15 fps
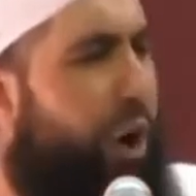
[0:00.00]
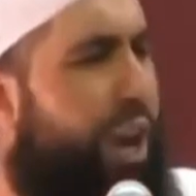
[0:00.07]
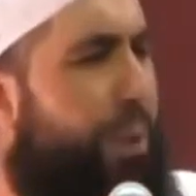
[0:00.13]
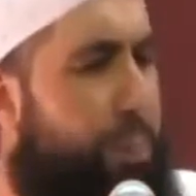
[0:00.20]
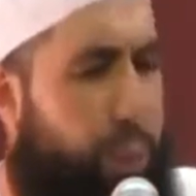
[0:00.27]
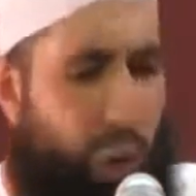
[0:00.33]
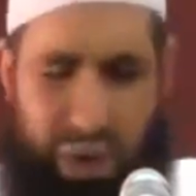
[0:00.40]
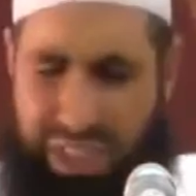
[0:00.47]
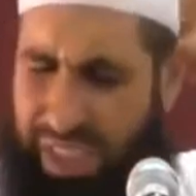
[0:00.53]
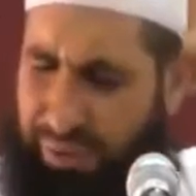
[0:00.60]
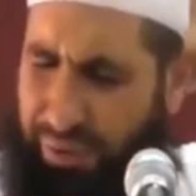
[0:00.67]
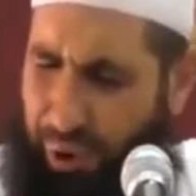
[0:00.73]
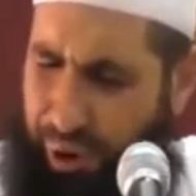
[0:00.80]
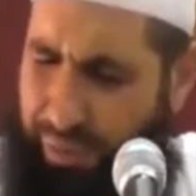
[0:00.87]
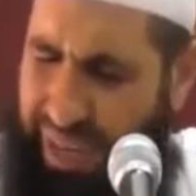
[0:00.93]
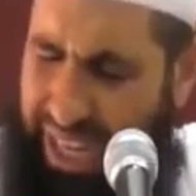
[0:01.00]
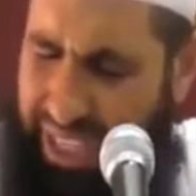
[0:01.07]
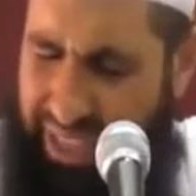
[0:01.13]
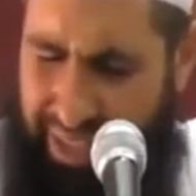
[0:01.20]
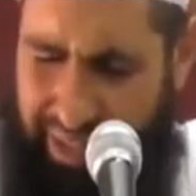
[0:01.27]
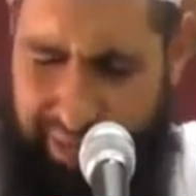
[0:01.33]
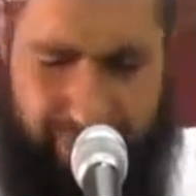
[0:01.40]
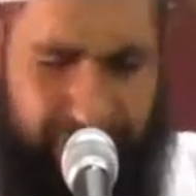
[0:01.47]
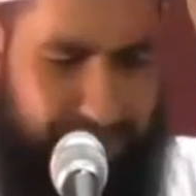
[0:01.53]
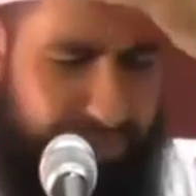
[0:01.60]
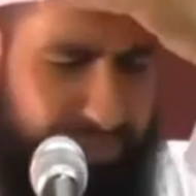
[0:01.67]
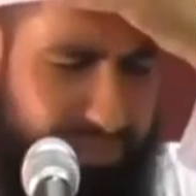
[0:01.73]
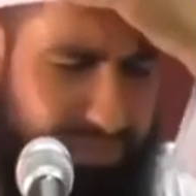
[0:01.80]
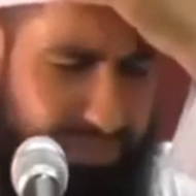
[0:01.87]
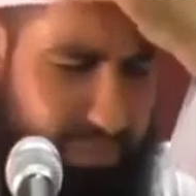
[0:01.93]
Now I want to pause here for a minute,
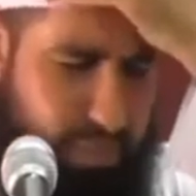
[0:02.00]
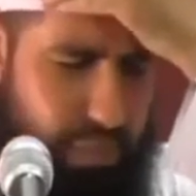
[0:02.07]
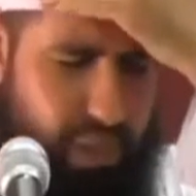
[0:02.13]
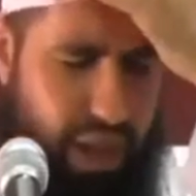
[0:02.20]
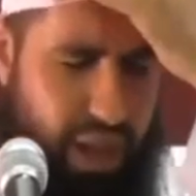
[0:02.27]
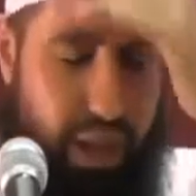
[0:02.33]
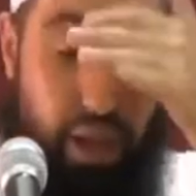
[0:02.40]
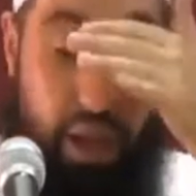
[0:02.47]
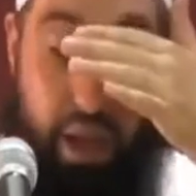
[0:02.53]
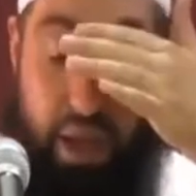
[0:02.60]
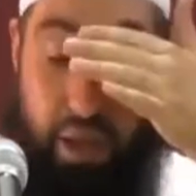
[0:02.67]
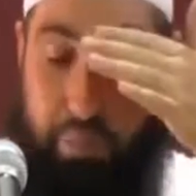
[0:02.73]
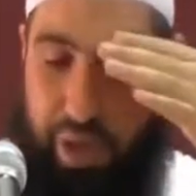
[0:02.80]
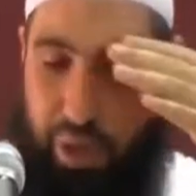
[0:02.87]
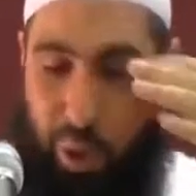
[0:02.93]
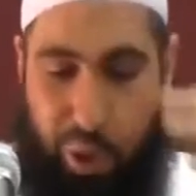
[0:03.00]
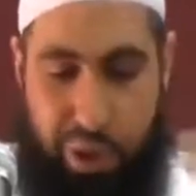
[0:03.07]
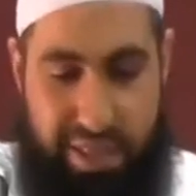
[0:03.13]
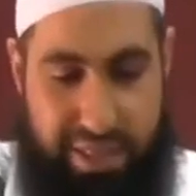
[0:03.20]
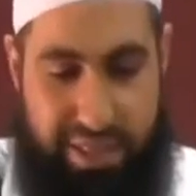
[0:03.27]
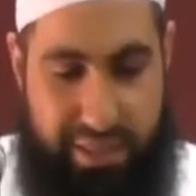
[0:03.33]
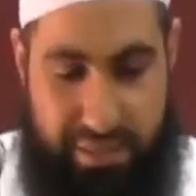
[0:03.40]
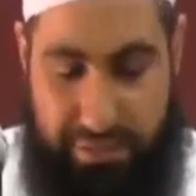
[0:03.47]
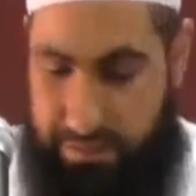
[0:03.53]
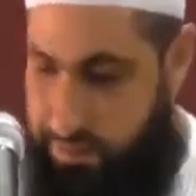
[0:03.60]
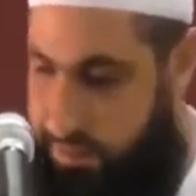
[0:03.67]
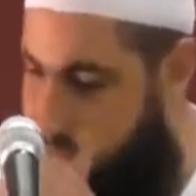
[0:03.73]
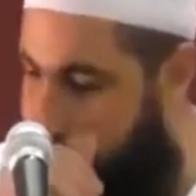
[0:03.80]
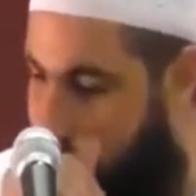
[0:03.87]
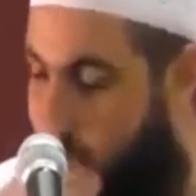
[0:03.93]
because
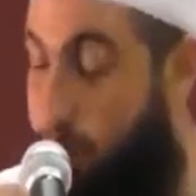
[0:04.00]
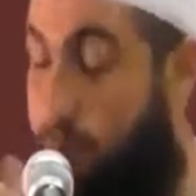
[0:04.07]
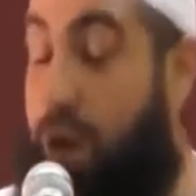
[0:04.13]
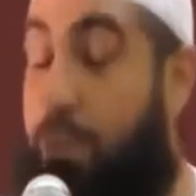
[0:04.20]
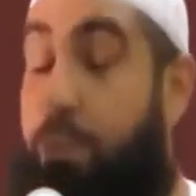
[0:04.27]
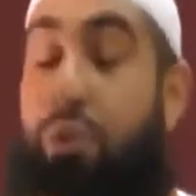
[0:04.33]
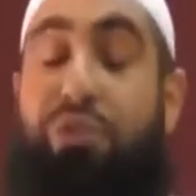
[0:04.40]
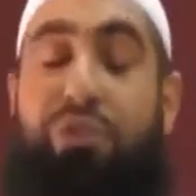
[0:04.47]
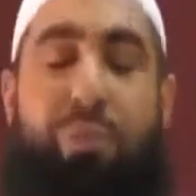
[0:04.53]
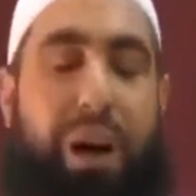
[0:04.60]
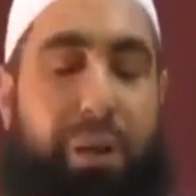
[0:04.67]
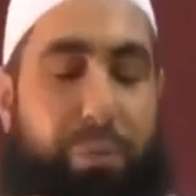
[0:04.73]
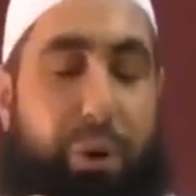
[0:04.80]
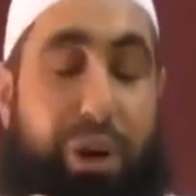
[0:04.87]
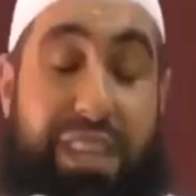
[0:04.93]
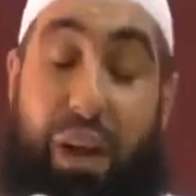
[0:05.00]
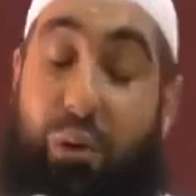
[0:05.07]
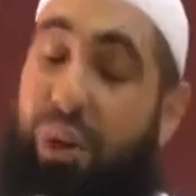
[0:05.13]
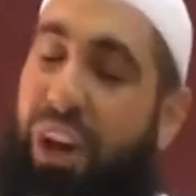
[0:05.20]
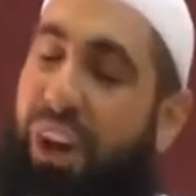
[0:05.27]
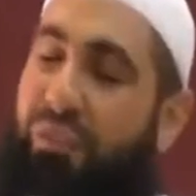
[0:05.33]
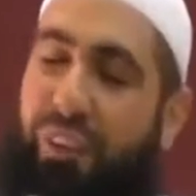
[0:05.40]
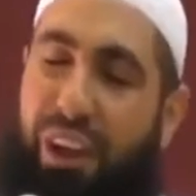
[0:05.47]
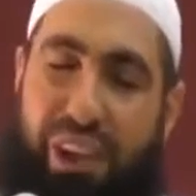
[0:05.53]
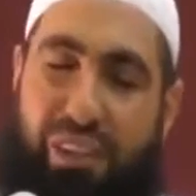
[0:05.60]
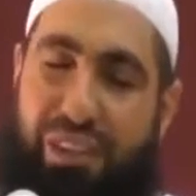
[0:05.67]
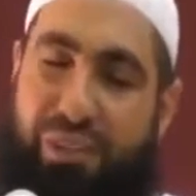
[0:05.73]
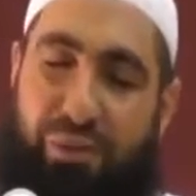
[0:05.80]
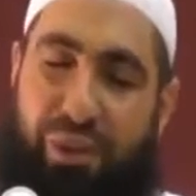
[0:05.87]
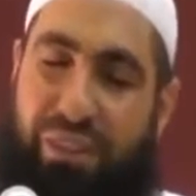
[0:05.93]
I want to prove my point that we don't
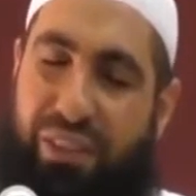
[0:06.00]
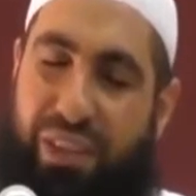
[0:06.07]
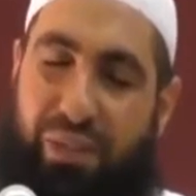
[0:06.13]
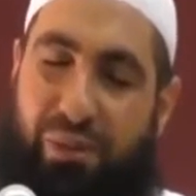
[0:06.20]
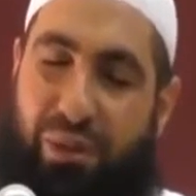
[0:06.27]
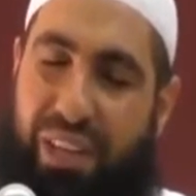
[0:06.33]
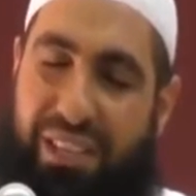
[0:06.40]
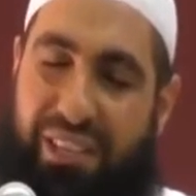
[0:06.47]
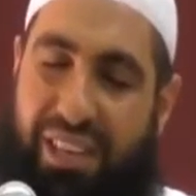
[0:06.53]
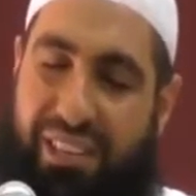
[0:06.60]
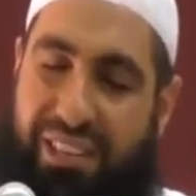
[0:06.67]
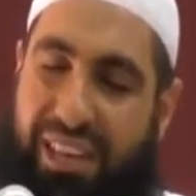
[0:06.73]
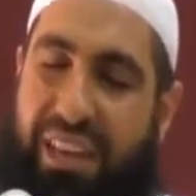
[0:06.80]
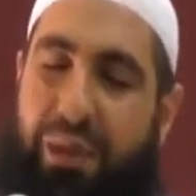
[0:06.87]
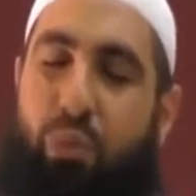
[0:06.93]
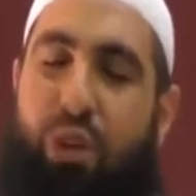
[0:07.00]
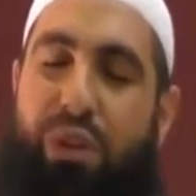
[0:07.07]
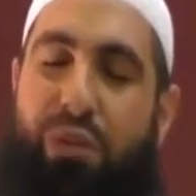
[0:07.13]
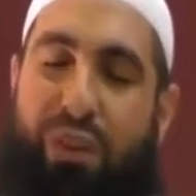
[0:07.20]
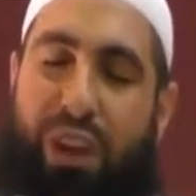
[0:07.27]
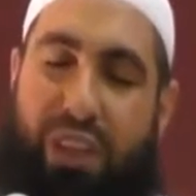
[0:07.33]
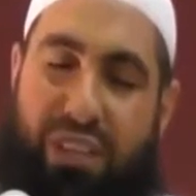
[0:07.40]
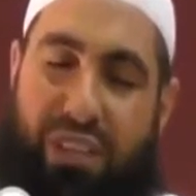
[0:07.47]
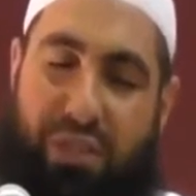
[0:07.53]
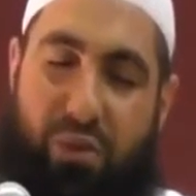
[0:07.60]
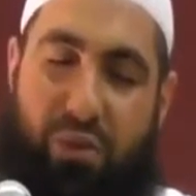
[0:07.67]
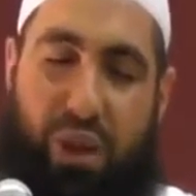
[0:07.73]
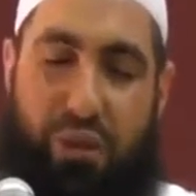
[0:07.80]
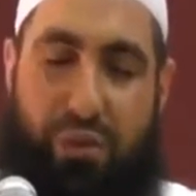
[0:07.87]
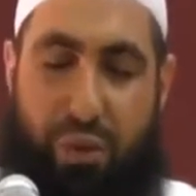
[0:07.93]
follow the Sunnah of Rasulullah sallallahu alaihi wasallam. We follow the
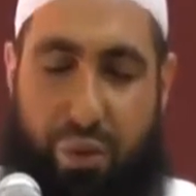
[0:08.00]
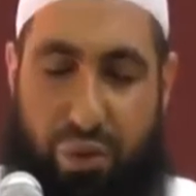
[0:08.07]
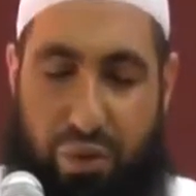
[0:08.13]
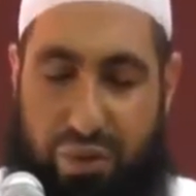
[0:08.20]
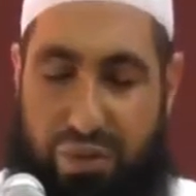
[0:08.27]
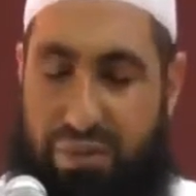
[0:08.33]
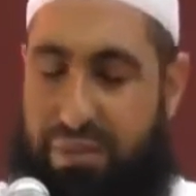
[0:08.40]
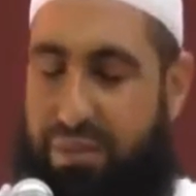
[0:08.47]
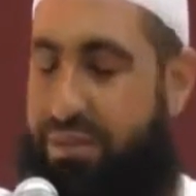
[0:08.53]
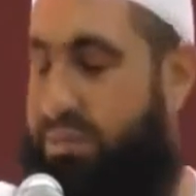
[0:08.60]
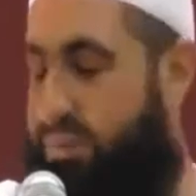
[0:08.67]
Sunnah of who?